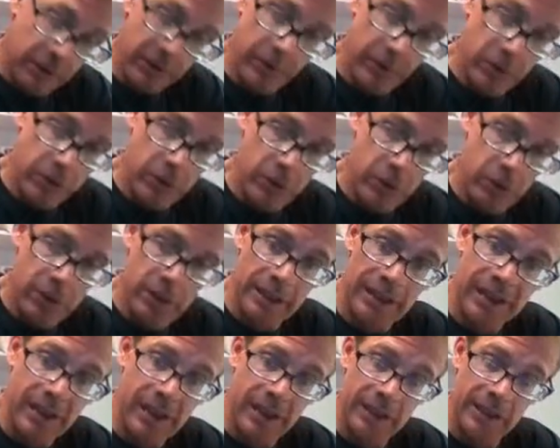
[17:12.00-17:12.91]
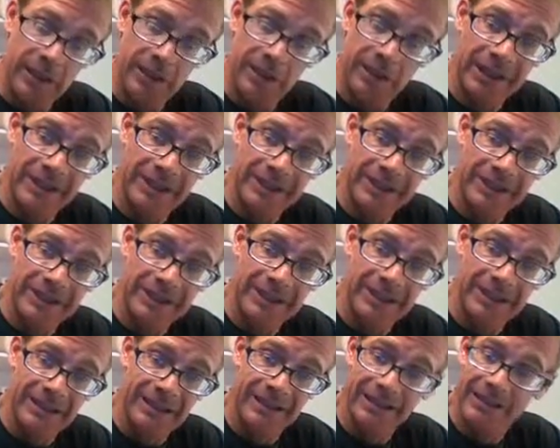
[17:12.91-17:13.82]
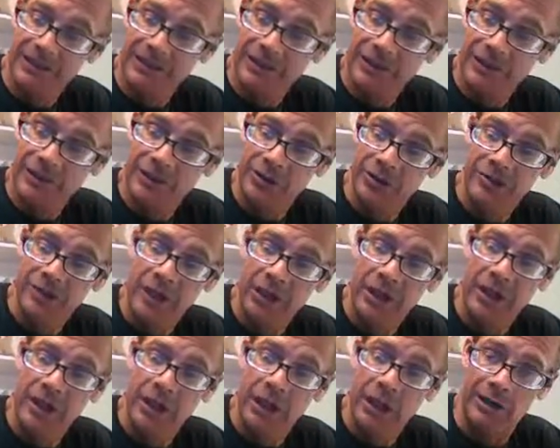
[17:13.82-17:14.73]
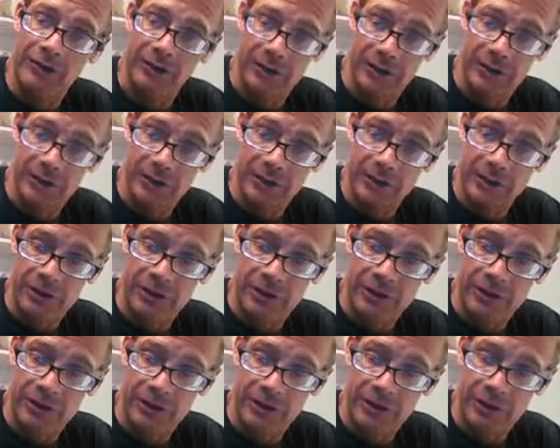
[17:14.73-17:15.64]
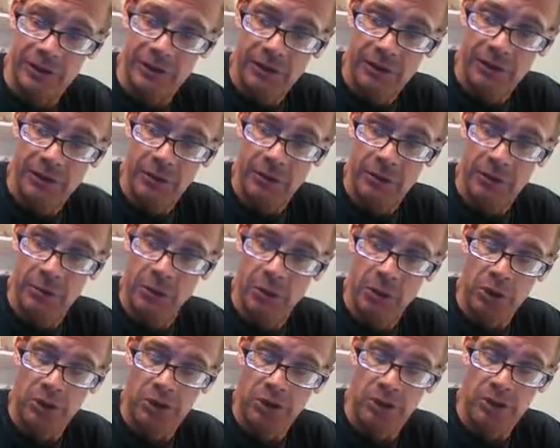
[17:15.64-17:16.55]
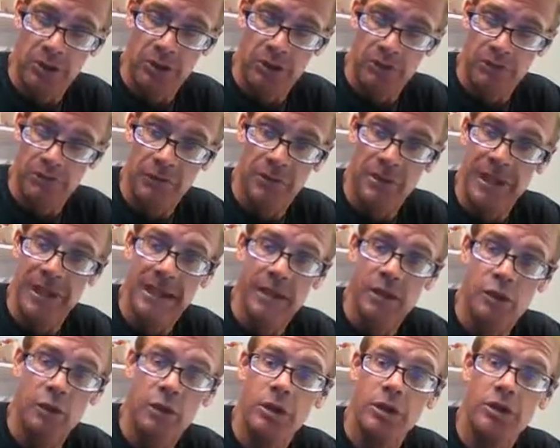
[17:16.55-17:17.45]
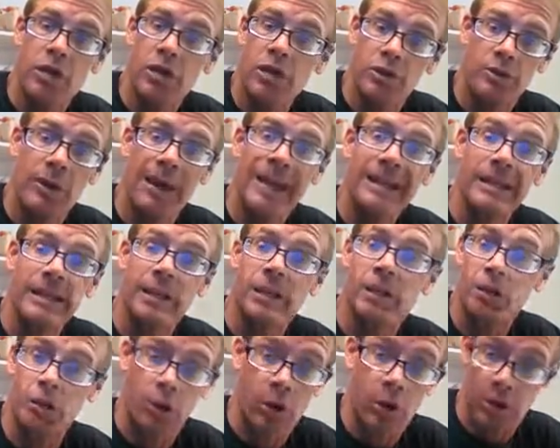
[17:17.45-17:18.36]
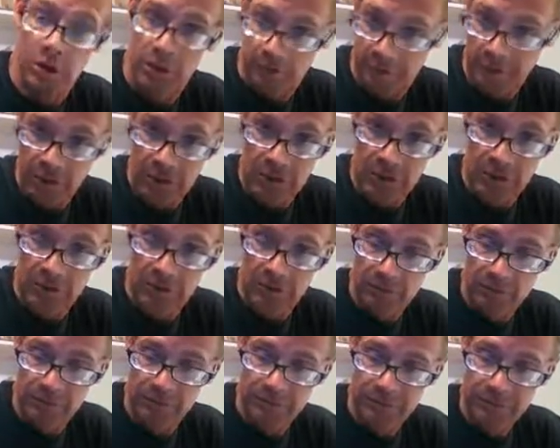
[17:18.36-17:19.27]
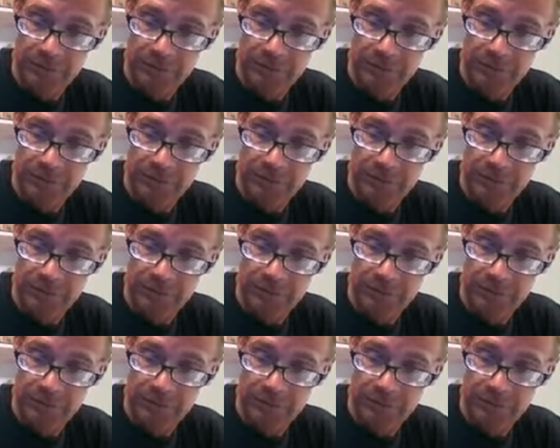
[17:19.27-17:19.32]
of my viewers in Canada last night, I said, you know, it's very obvious that liberalism is a dangerous threat to all of us.